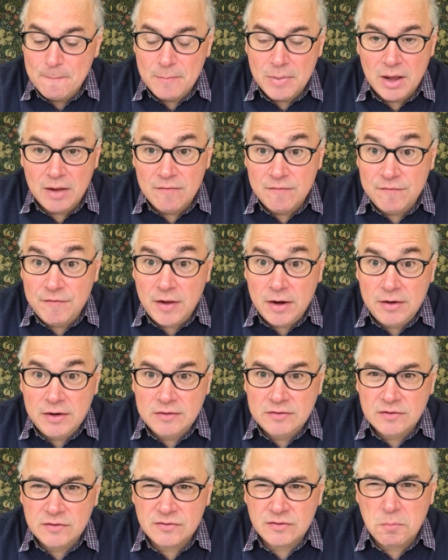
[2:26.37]
but very
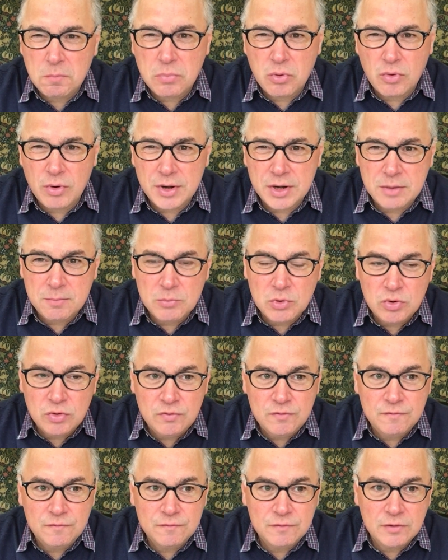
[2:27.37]
disappointing
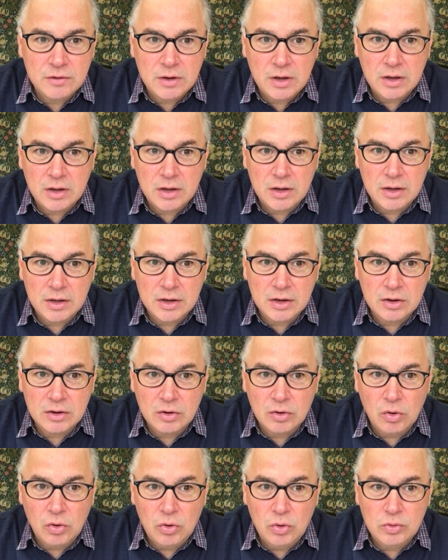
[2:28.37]
move uh,
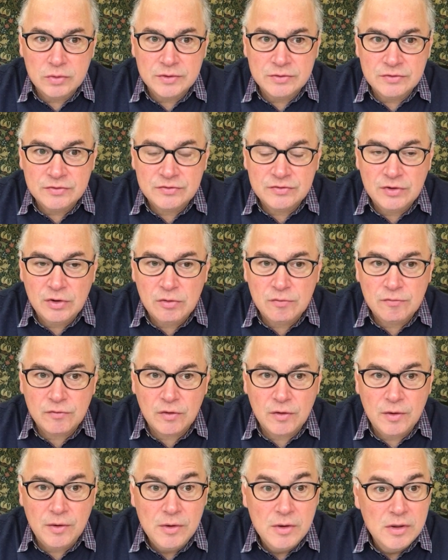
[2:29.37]
in gold and
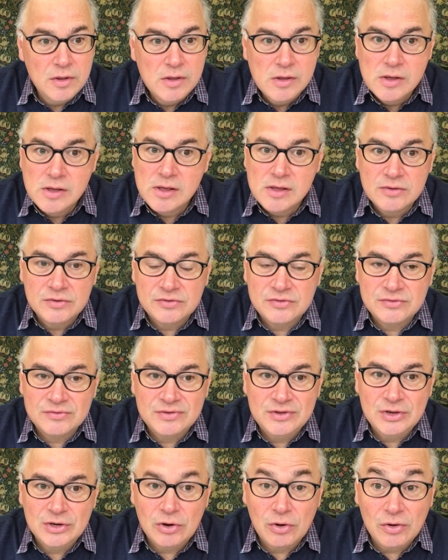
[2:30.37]
silver. S
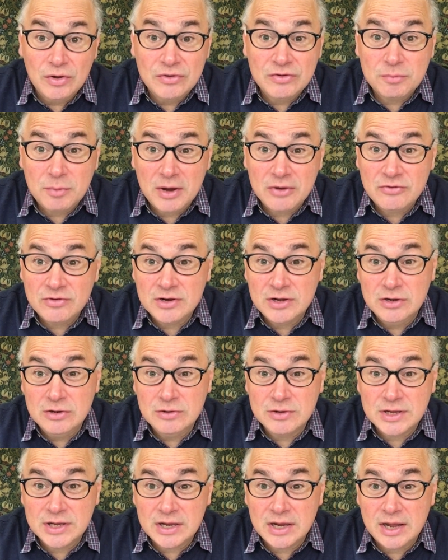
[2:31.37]
you know, especially
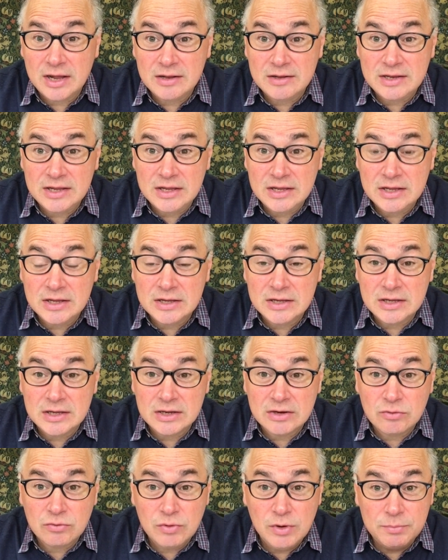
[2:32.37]
looking at the uh,
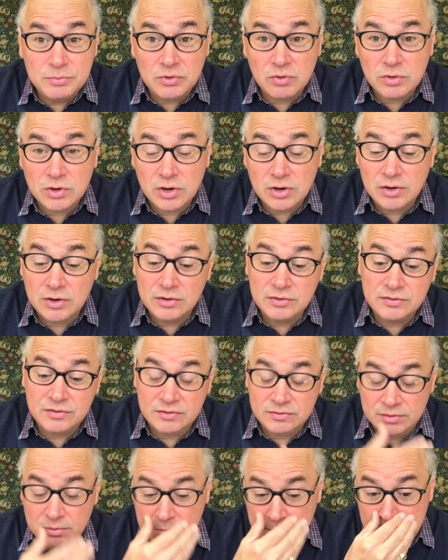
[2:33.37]

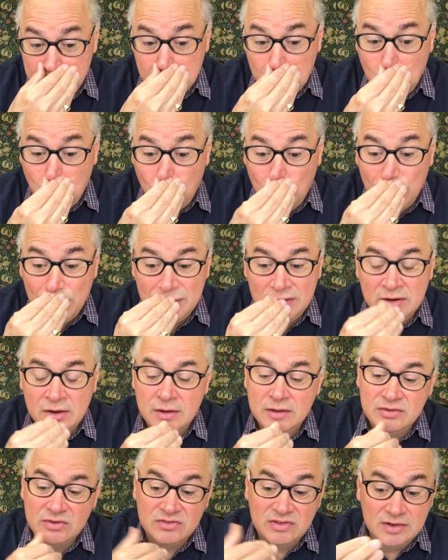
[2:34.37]
cryptocurrencies and Bitcoin,
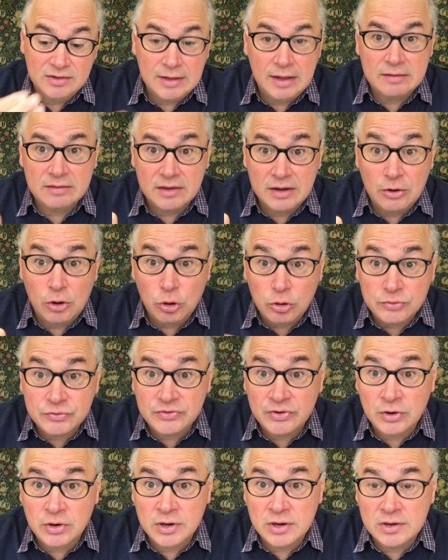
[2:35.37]
seeing that they are
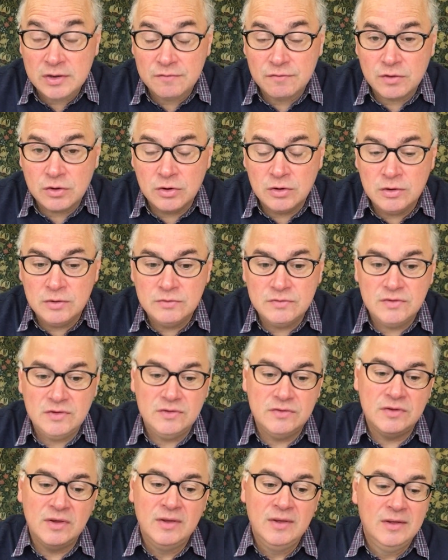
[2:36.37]
alternative
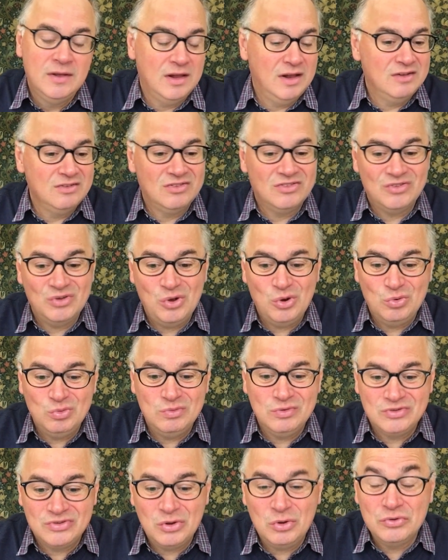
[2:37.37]
currencies, and
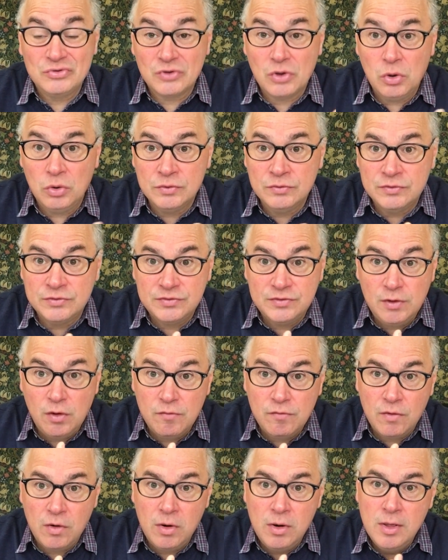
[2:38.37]
so so is gold and
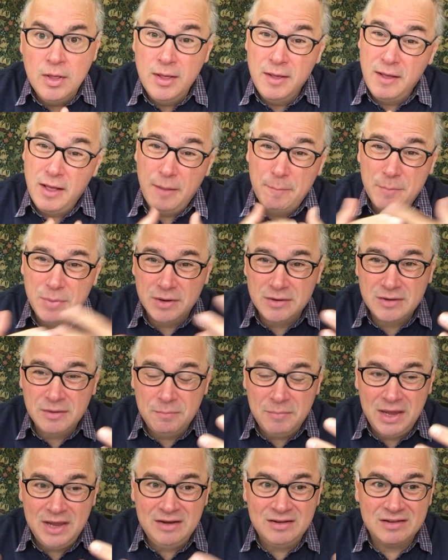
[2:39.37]
silver. But the
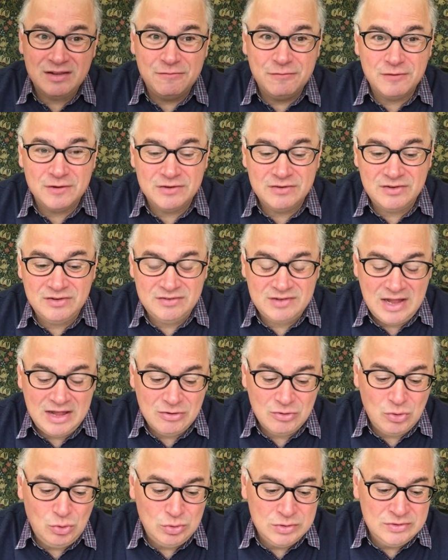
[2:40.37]
main difference is
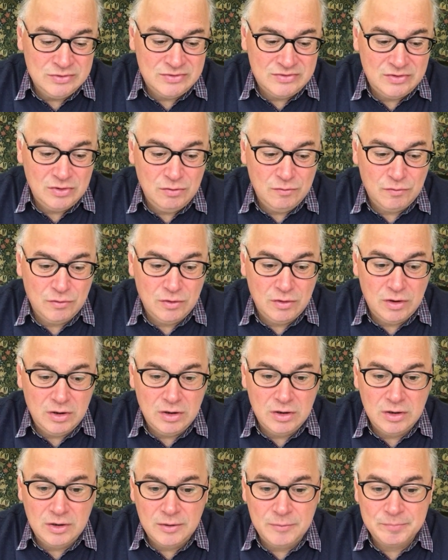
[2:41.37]
that gold and silver,
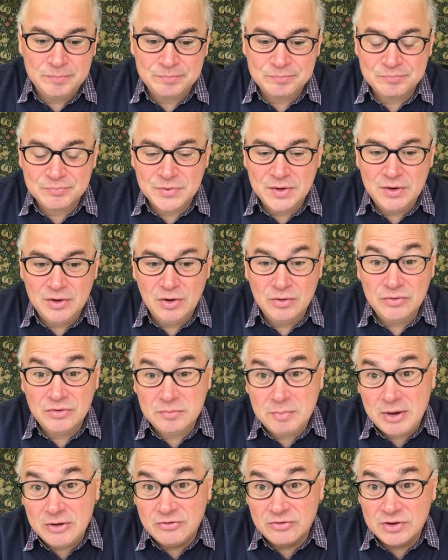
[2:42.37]
uh, you know,
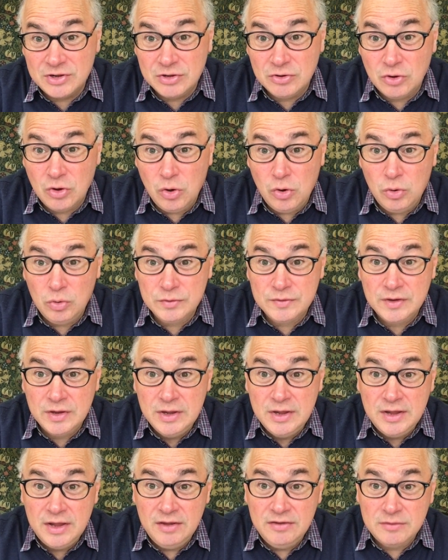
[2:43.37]
especially gold,
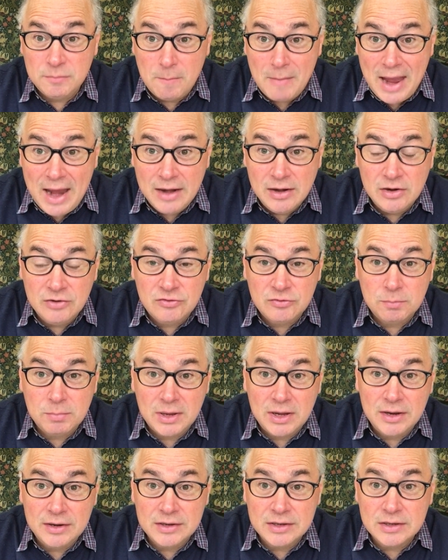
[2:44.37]
is managed
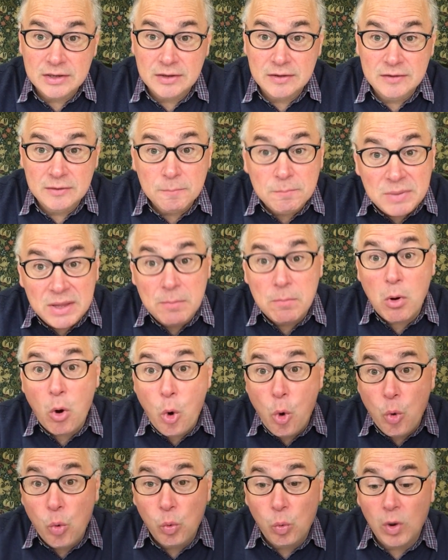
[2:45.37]
by the the people
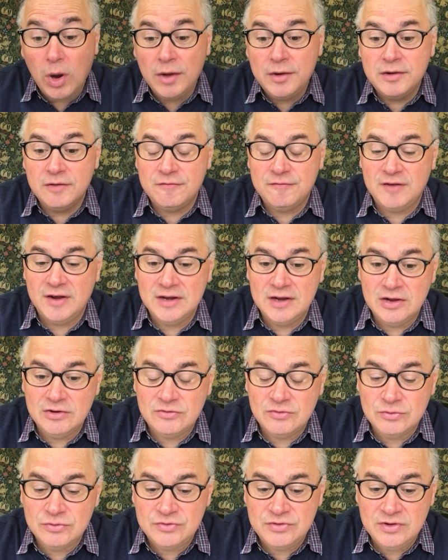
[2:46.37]
who run the
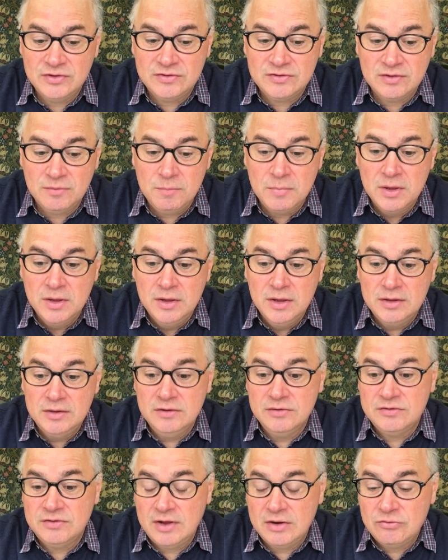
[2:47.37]
financial system,
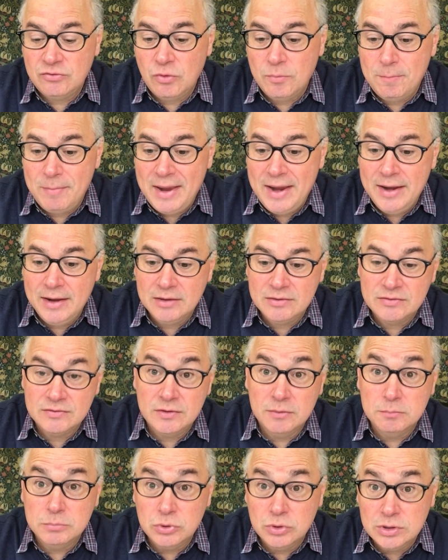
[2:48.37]
the central banks,
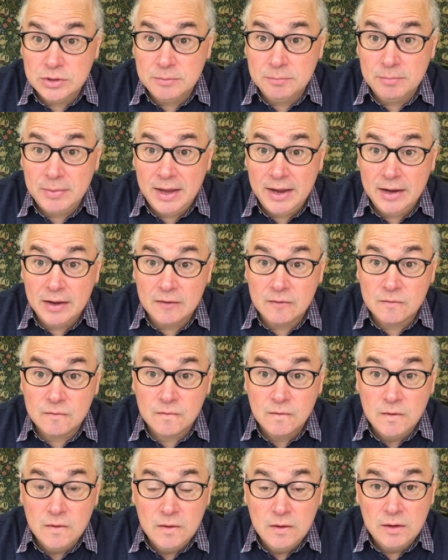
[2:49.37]
the bullion banks.
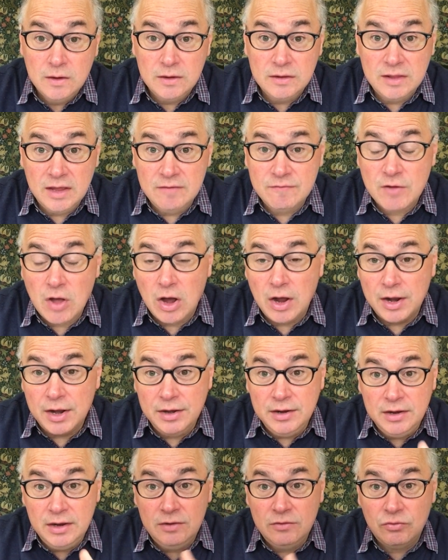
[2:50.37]
They've got
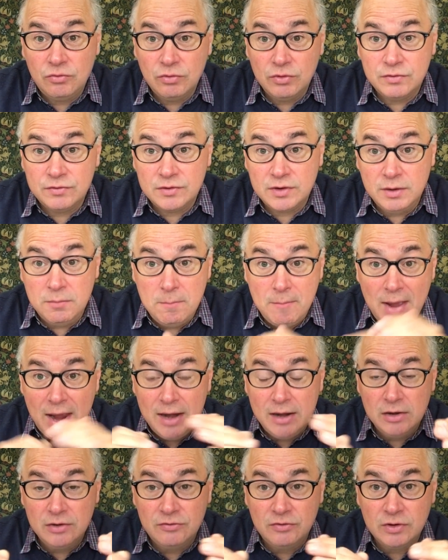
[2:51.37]
an interest in
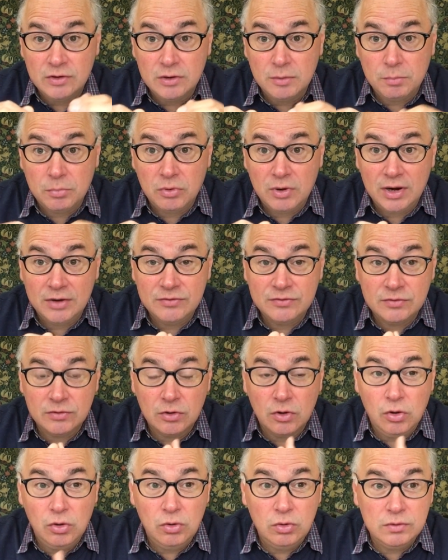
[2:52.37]
managing the price of
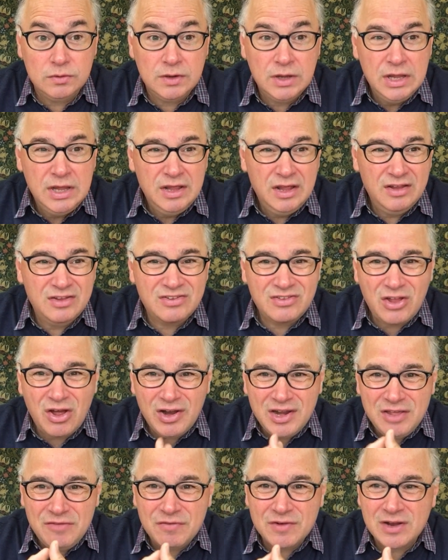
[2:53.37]
gold. It's
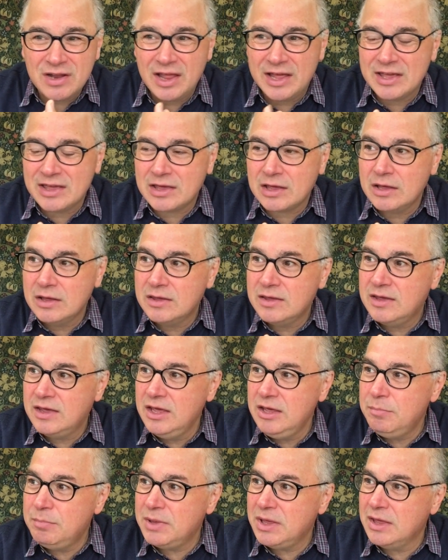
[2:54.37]
not even like
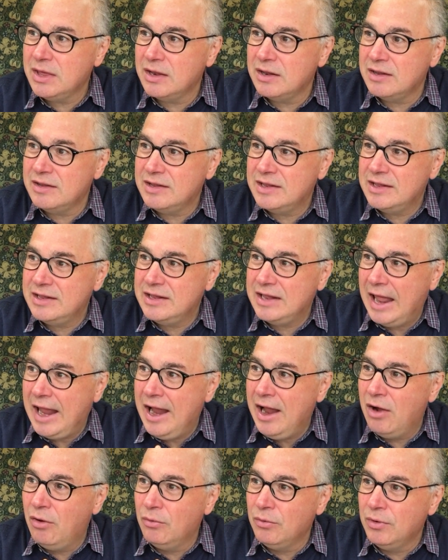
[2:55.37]
keeping it
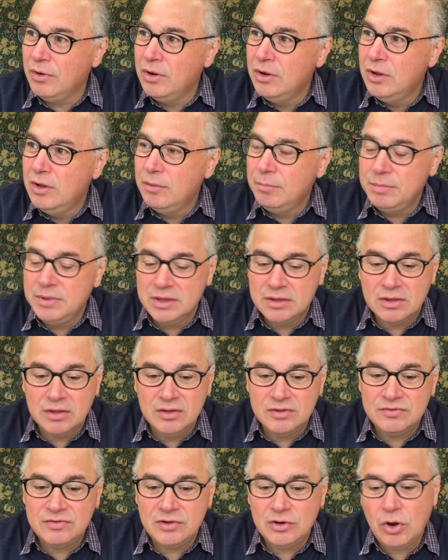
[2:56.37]
down
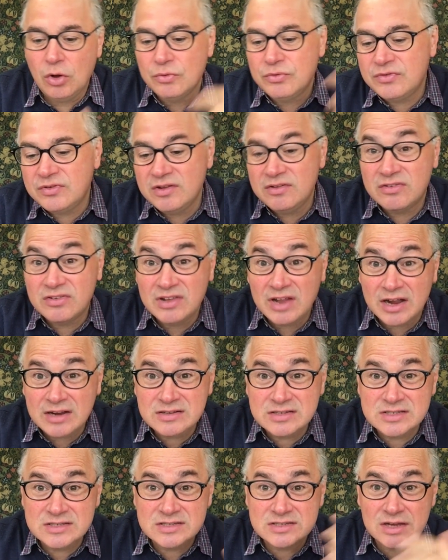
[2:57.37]
because, you know, since
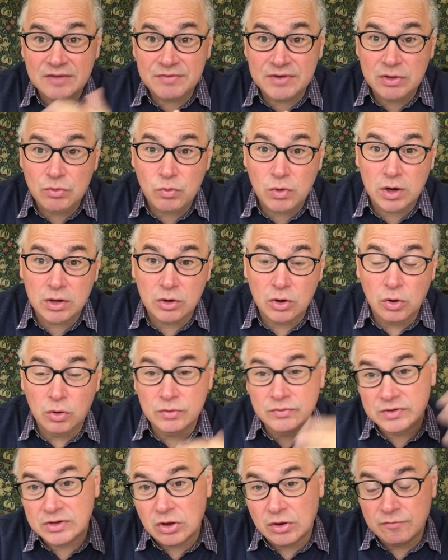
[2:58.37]
nineteen seventy-one,
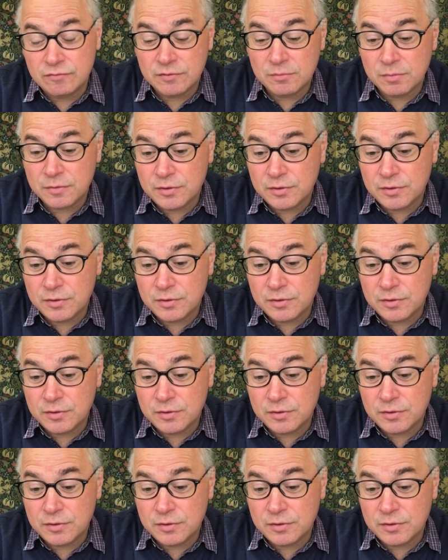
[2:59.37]
gold's gone from